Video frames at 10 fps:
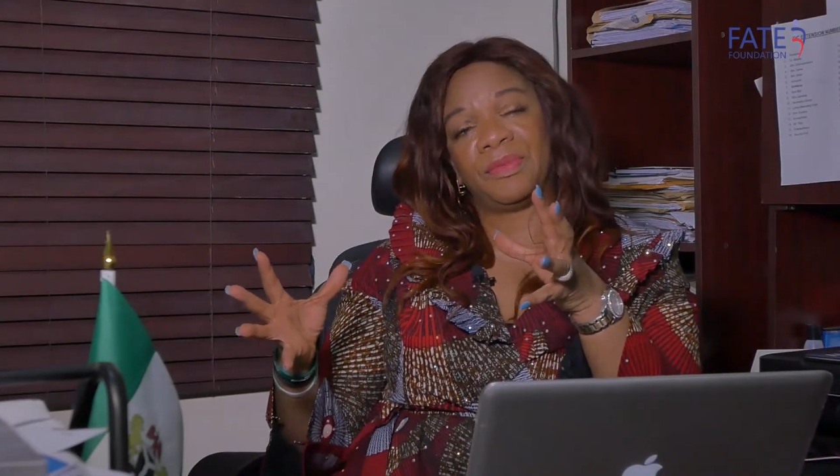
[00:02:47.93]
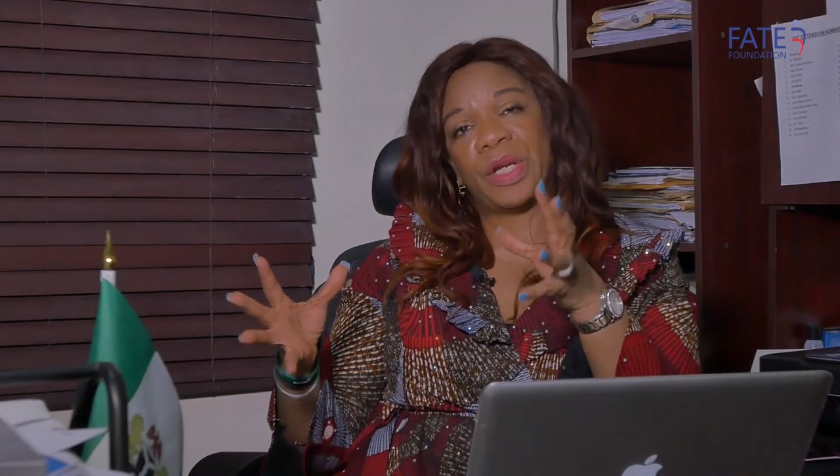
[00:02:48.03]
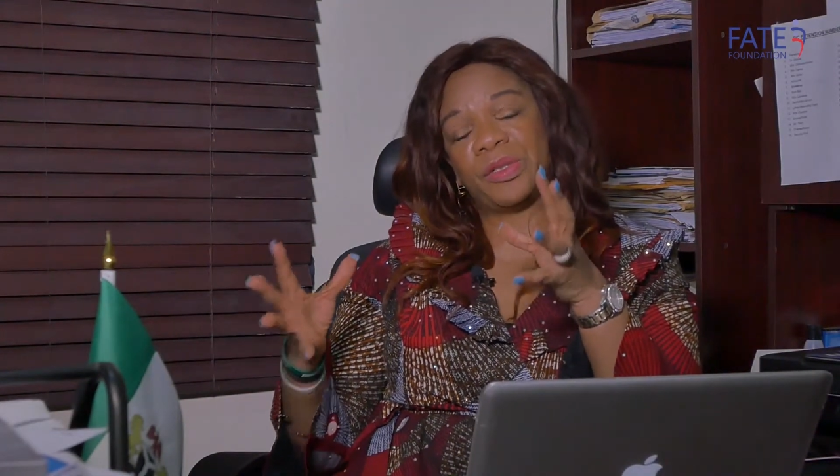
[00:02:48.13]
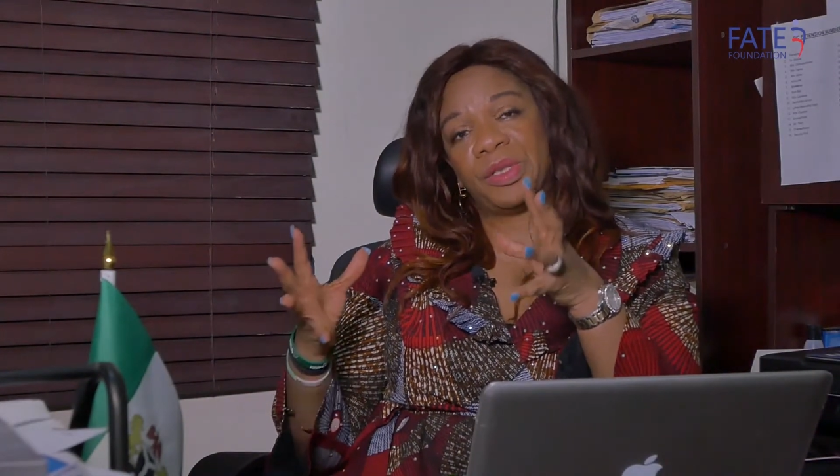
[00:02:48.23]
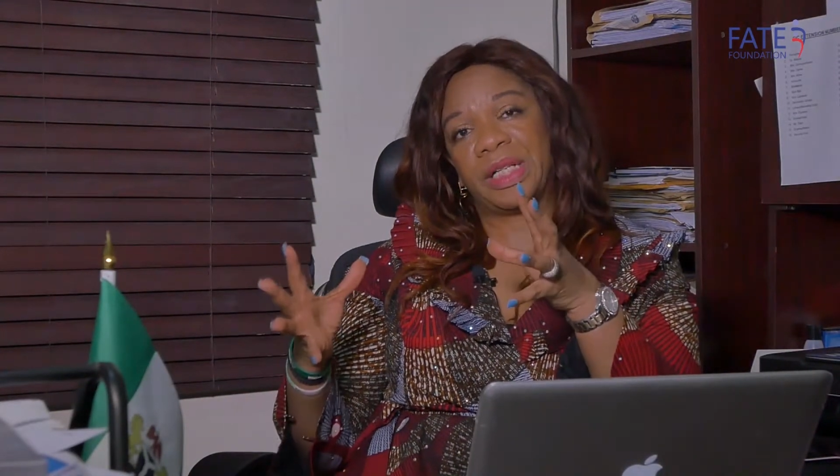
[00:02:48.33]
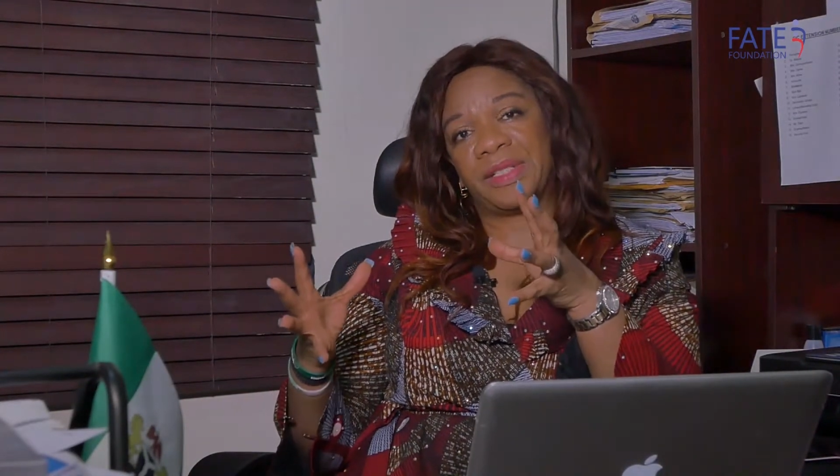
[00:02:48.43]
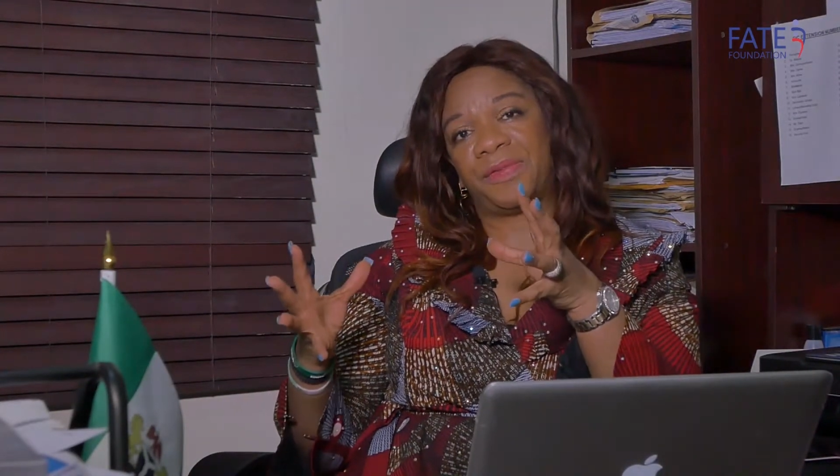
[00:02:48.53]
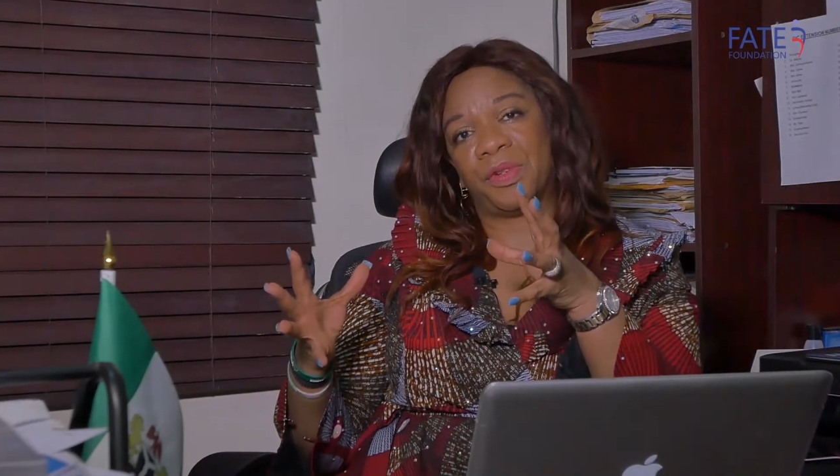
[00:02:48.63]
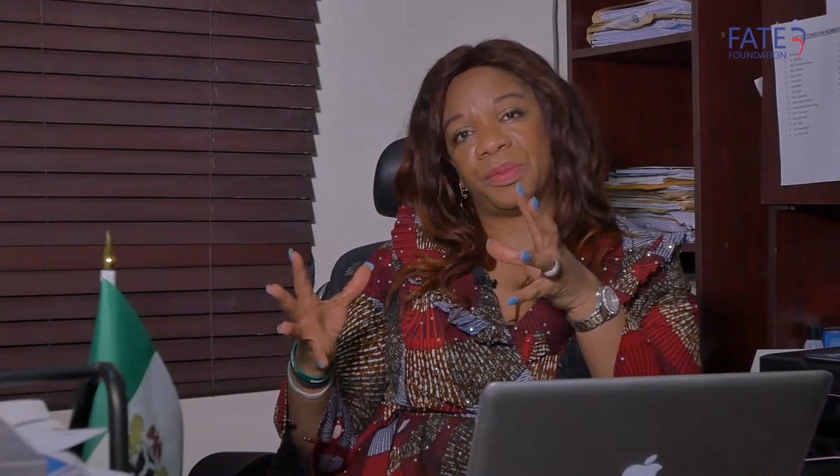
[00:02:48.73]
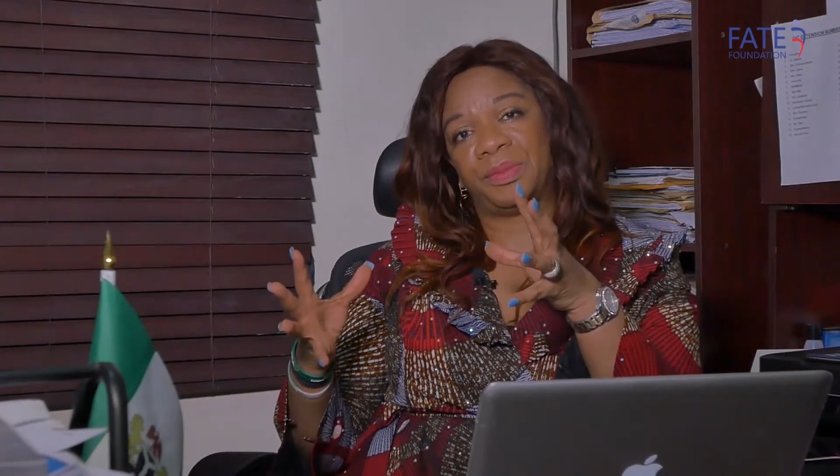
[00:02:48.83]
Where are you going to get it
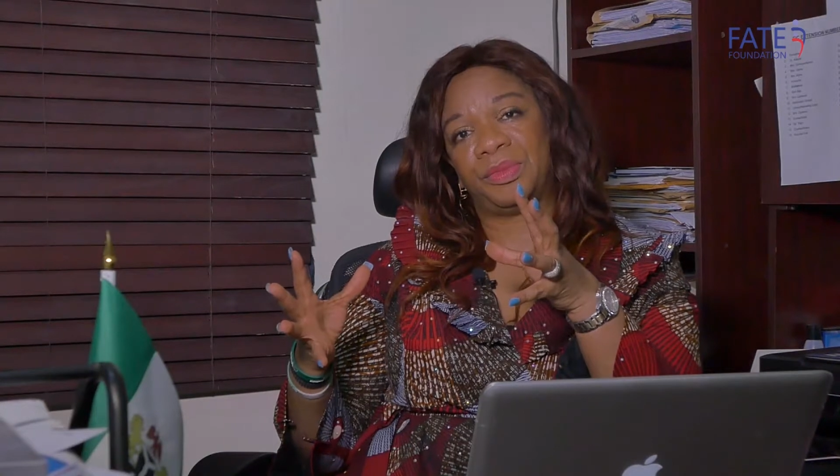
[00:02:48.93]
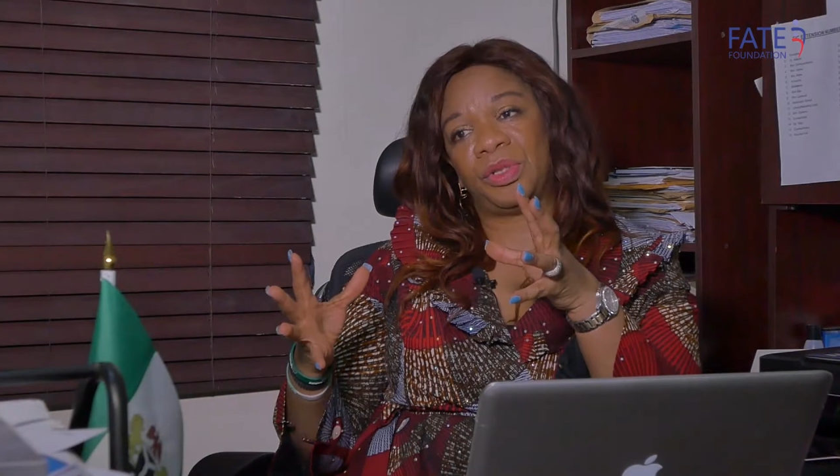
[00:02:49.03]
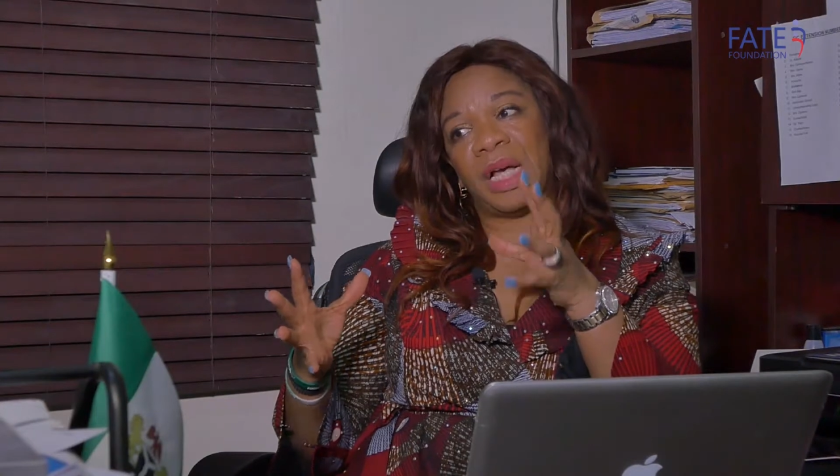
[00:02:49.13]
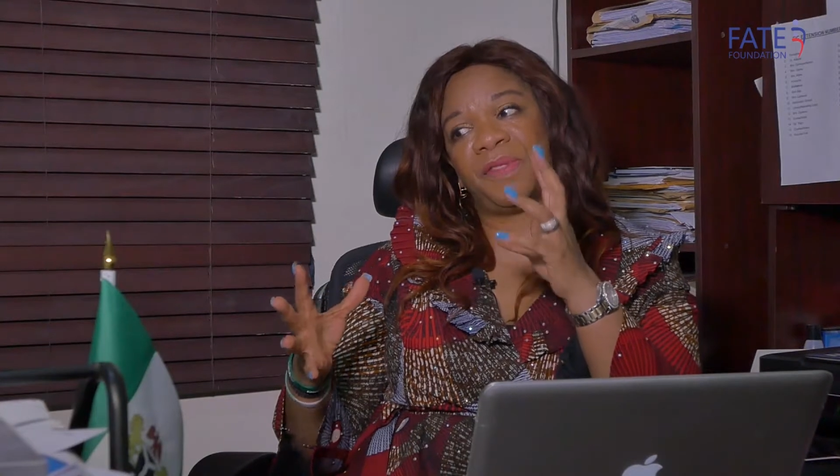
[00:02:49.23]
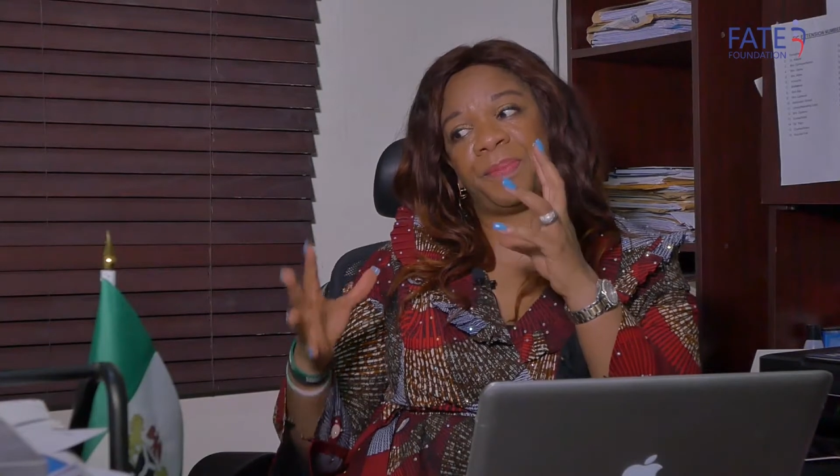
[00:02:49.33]
from? Do you have